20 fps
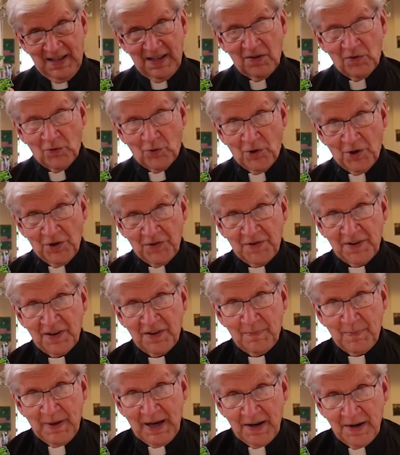of course,
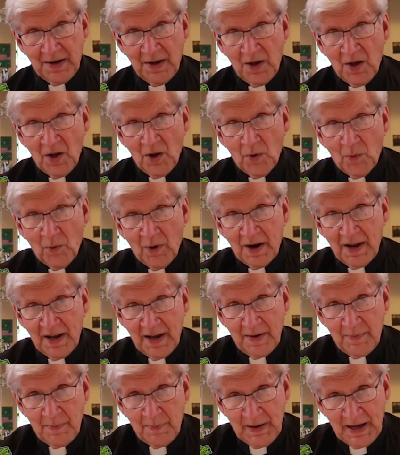had been what
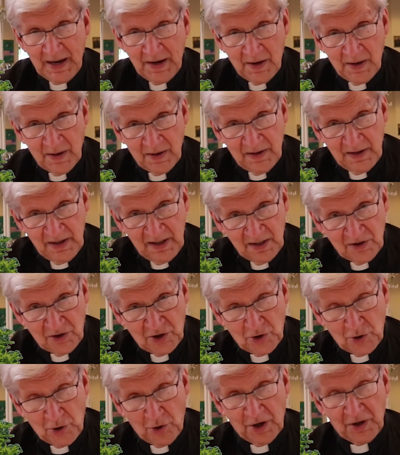had been the
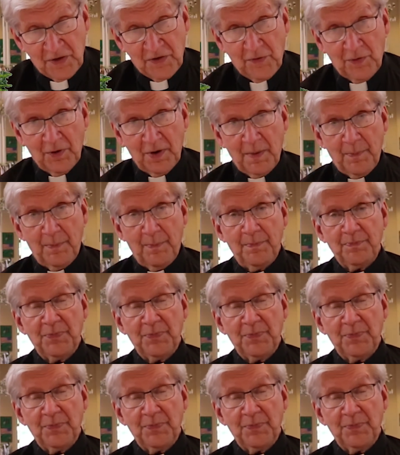source for the